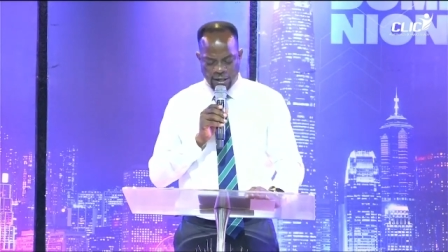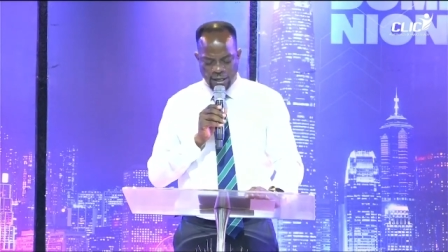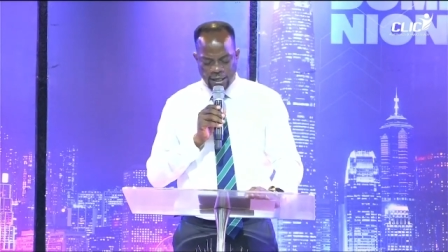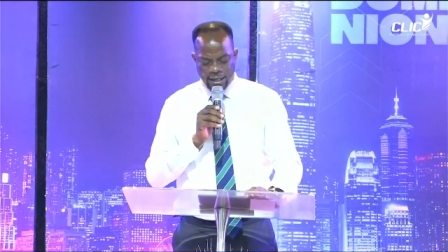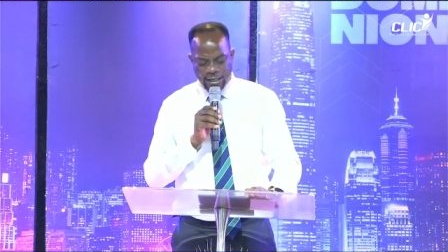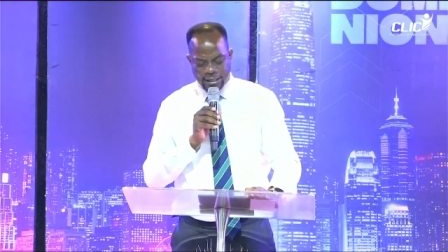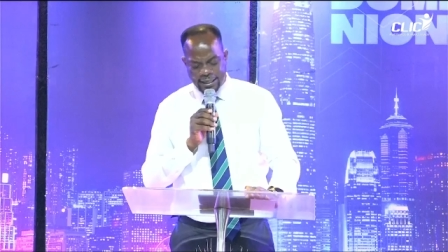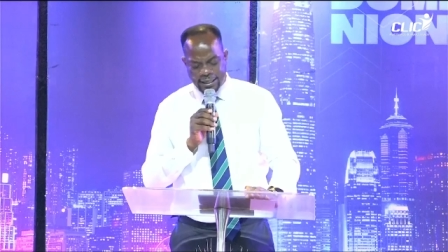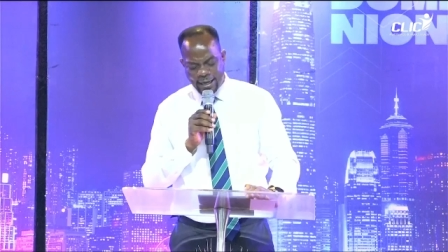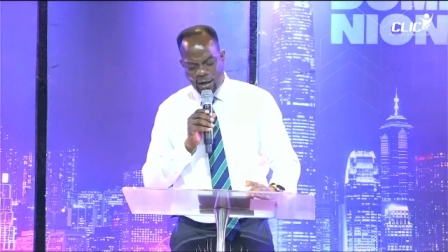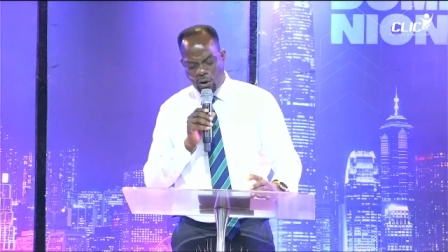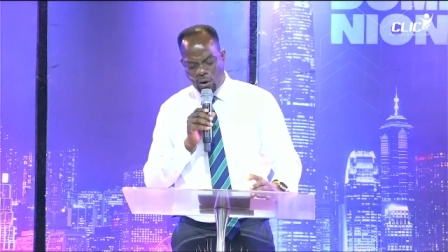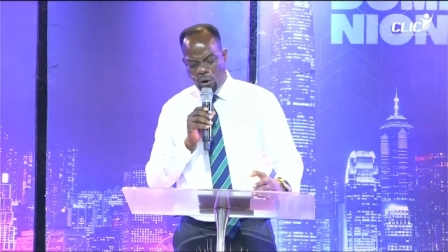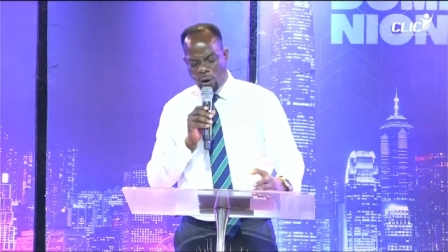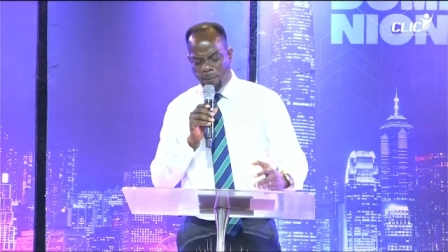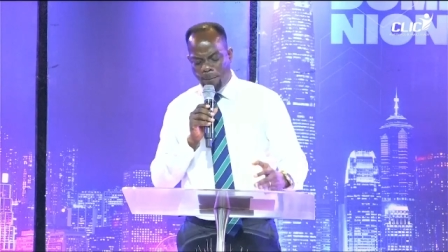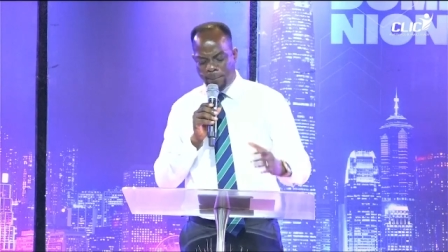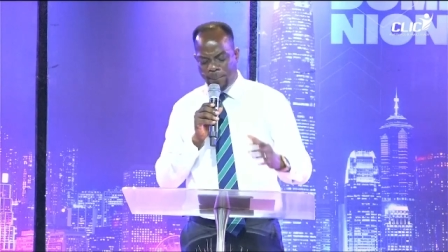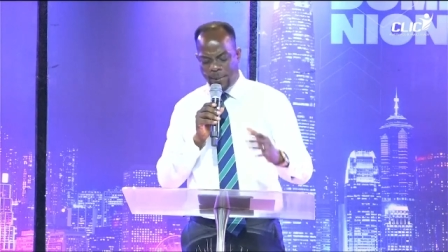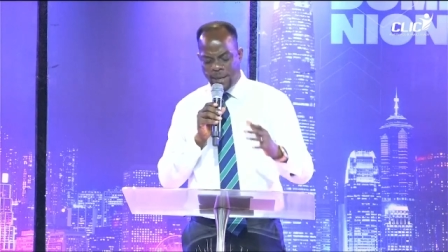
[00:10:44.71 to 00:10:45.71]
He said,
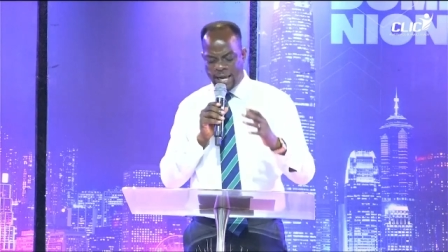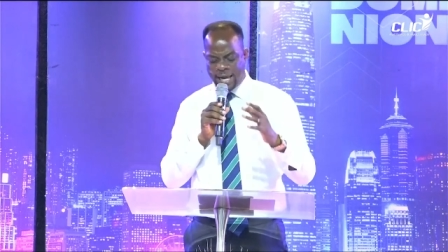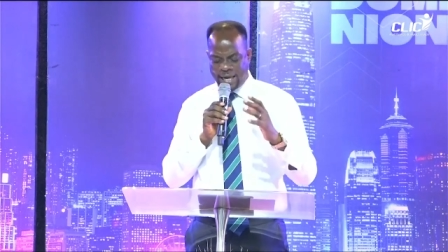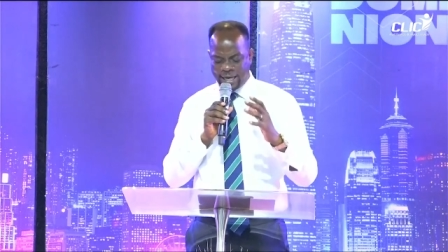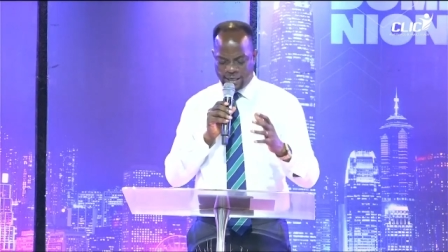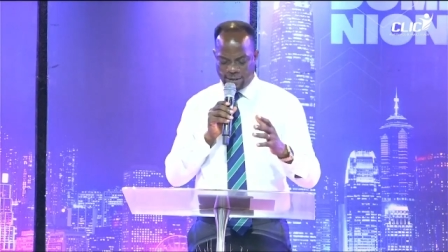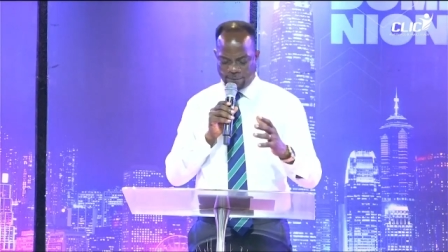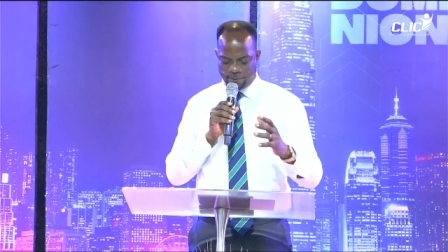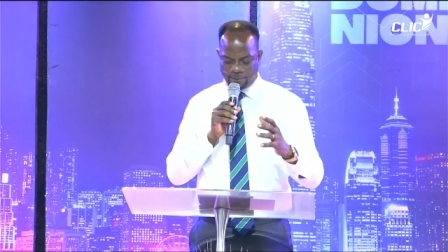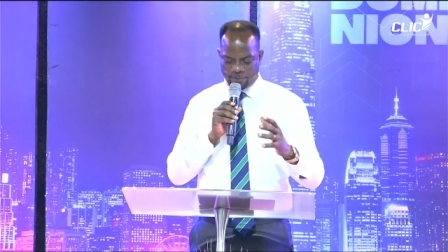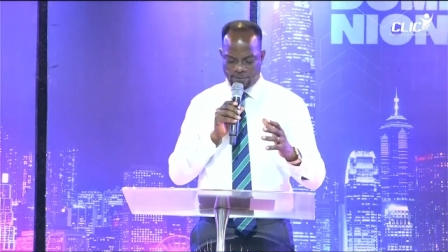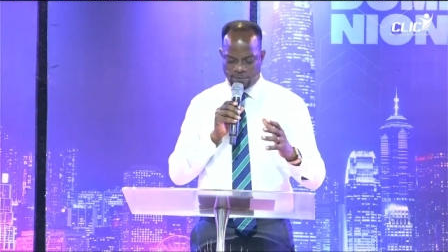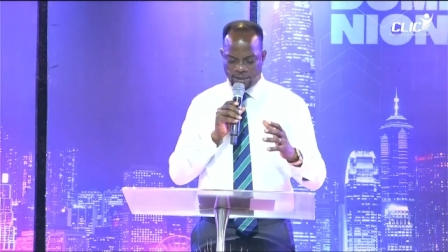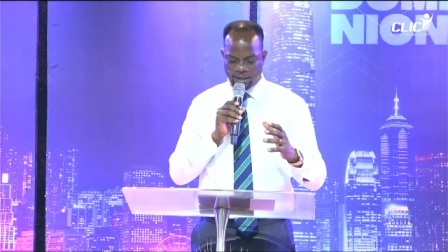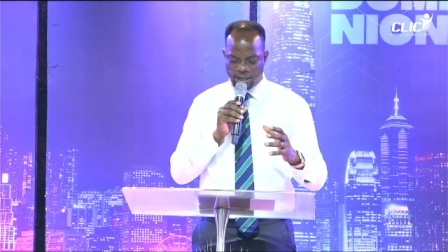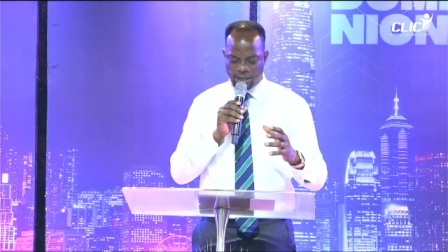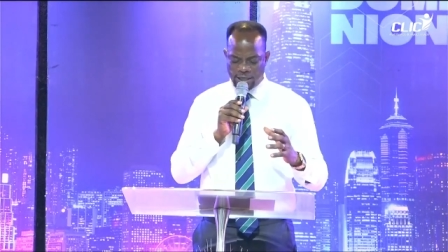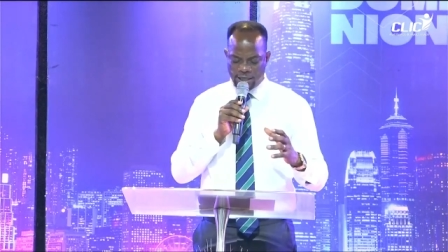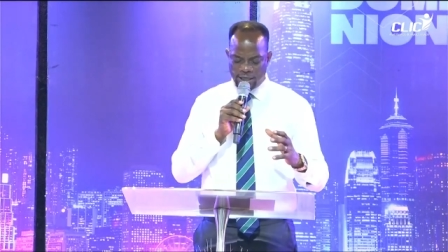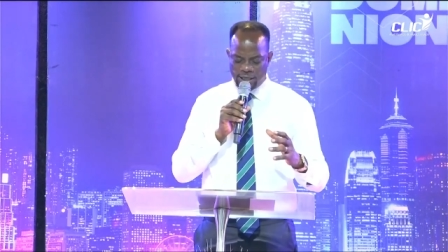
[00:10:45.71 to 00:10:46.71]
complaining
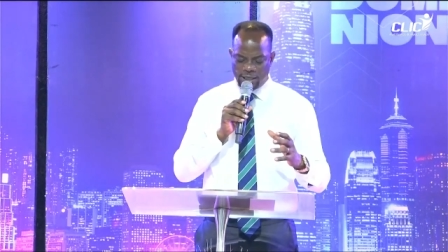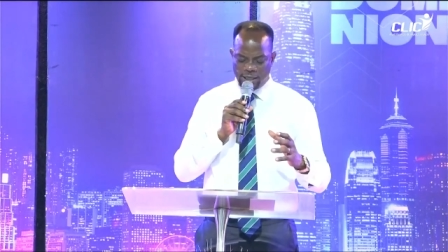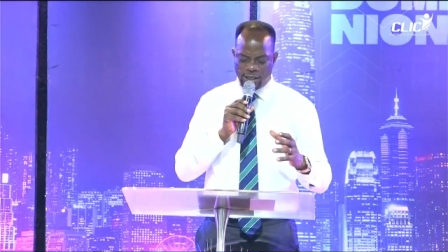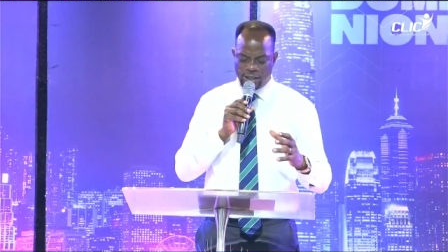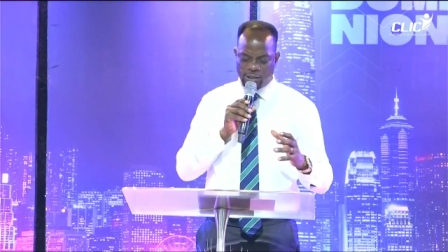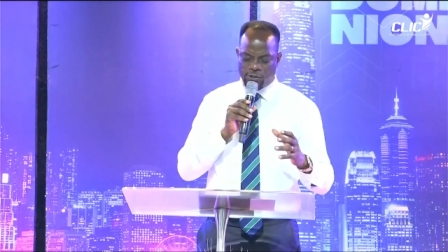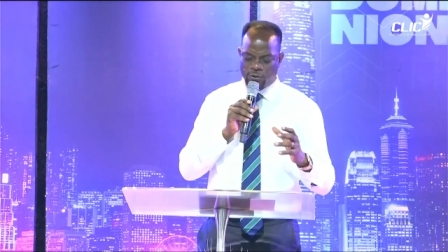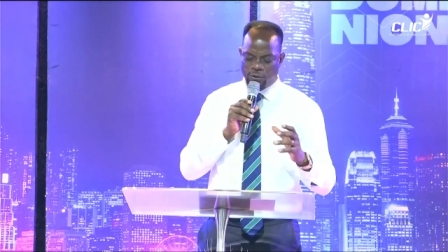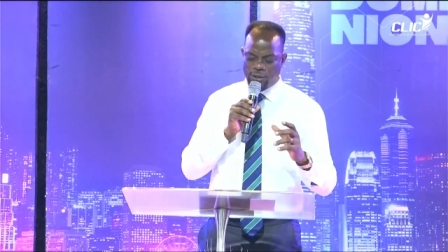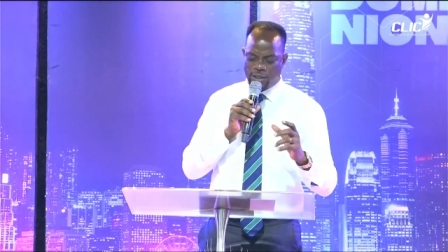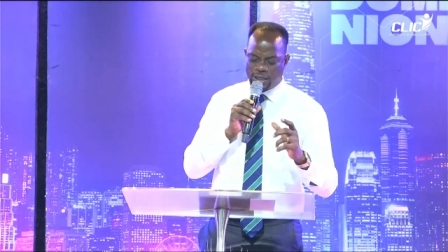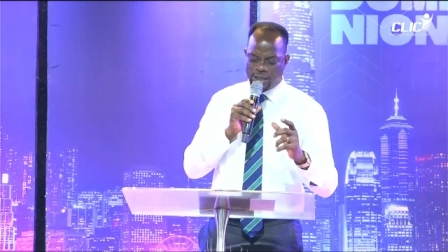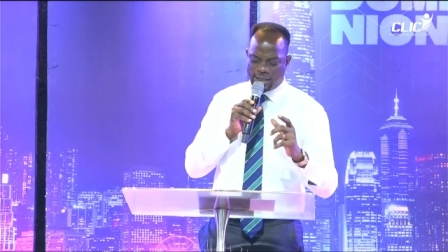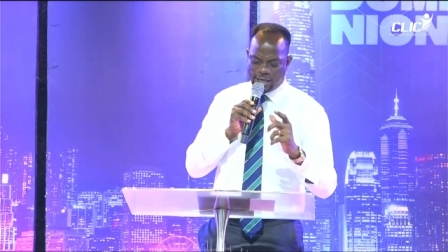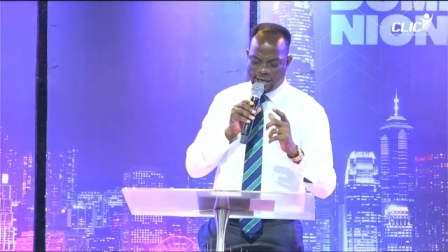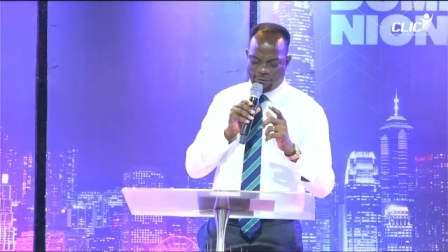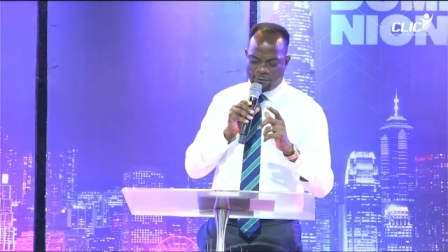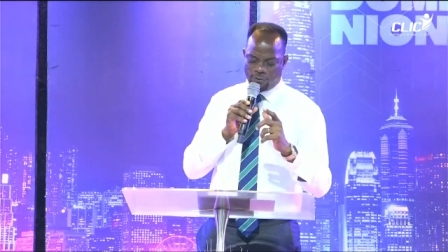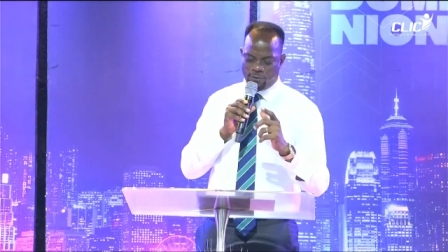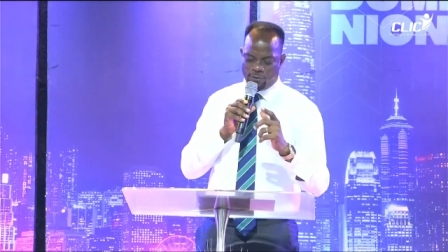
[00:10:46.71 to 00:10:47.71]
is to the
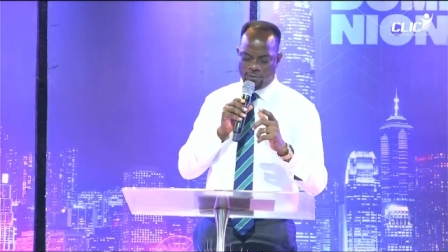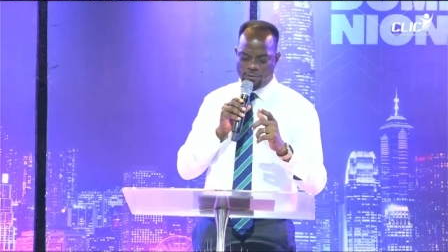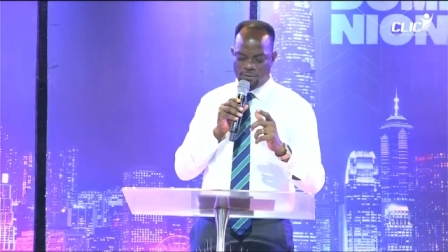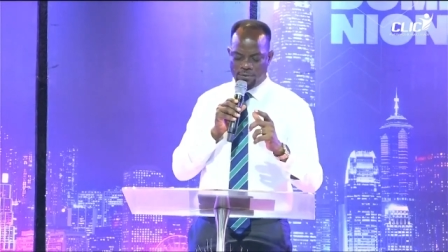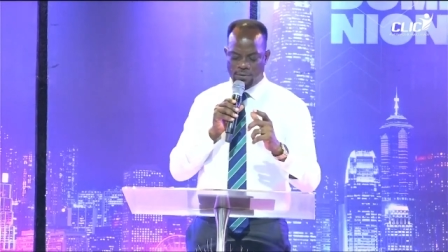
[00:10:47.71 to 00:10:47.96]
devil.